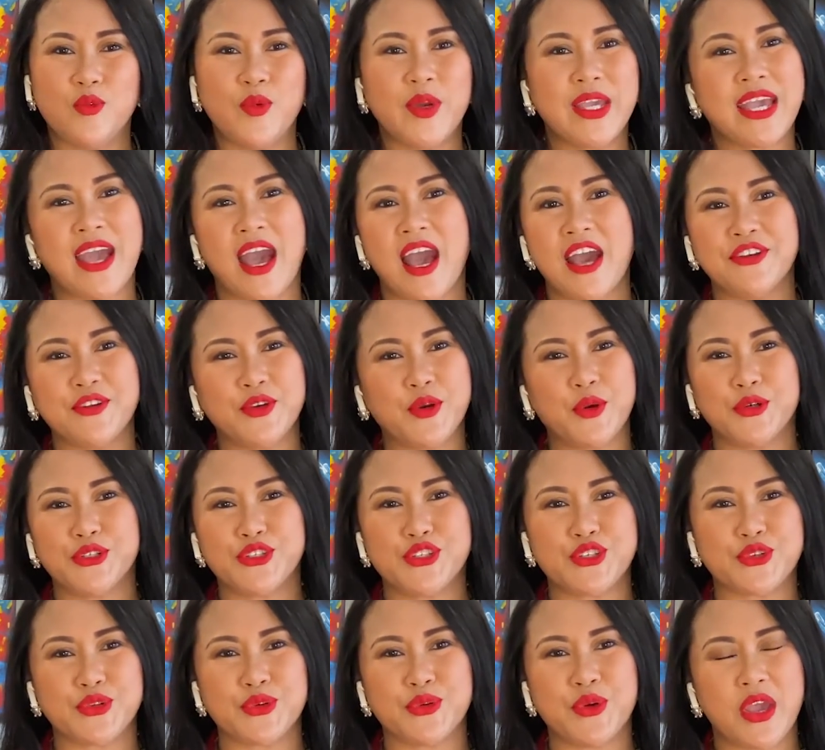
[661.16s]
we can't go
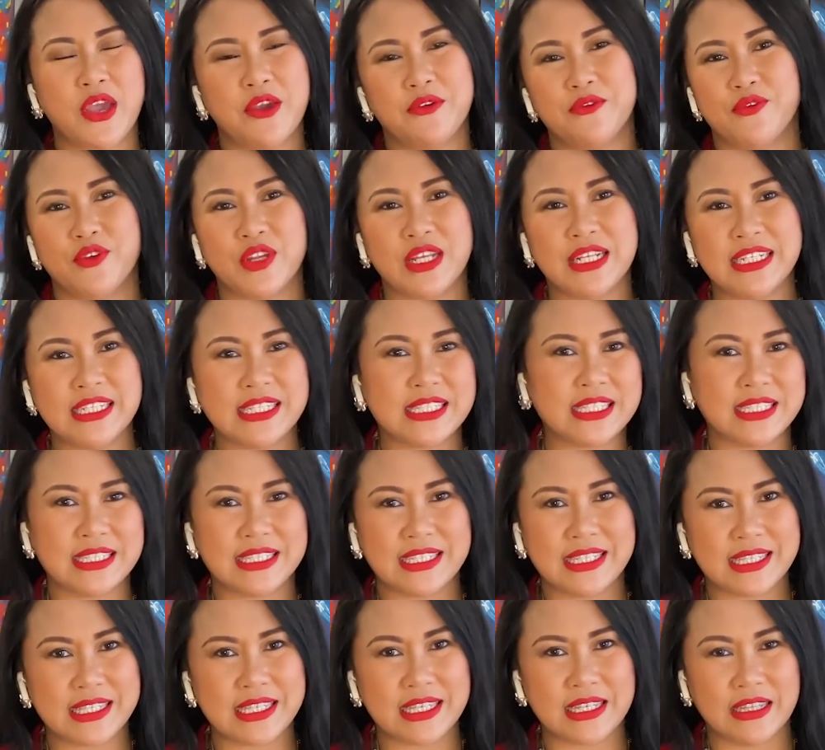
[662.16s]
through every little
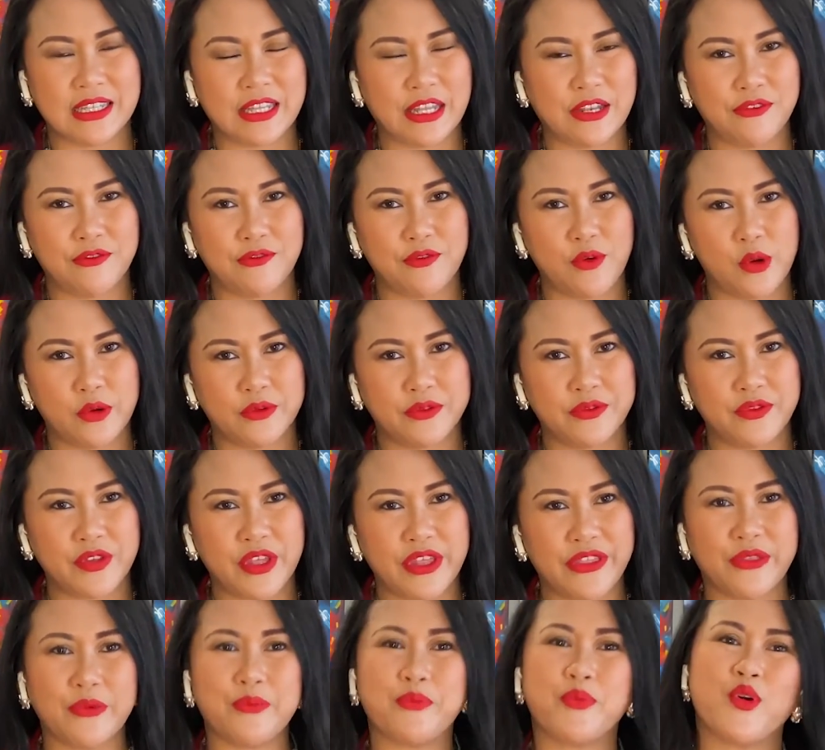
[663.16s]
detail involved
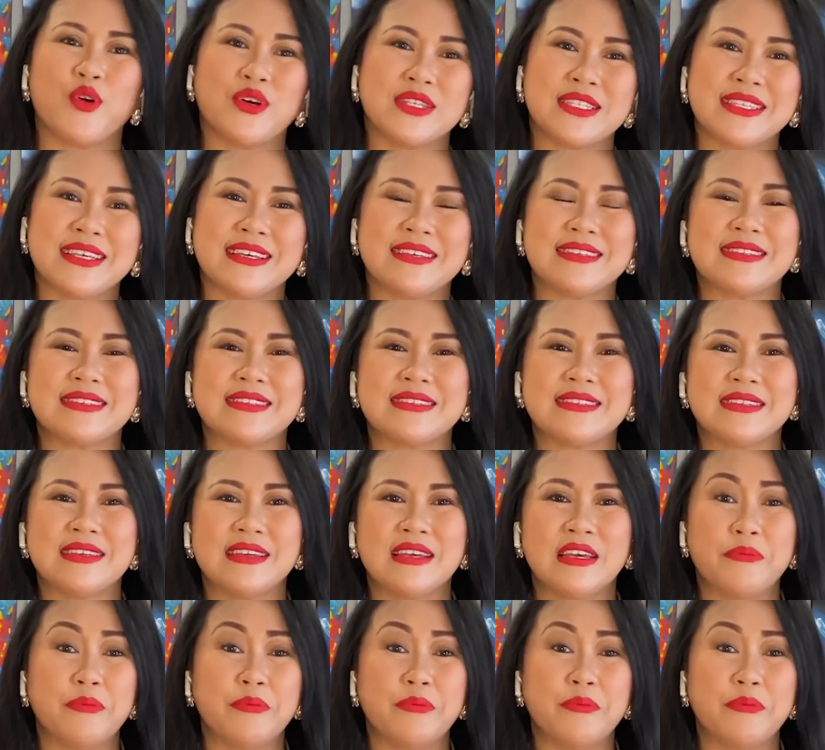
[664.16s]
in the process.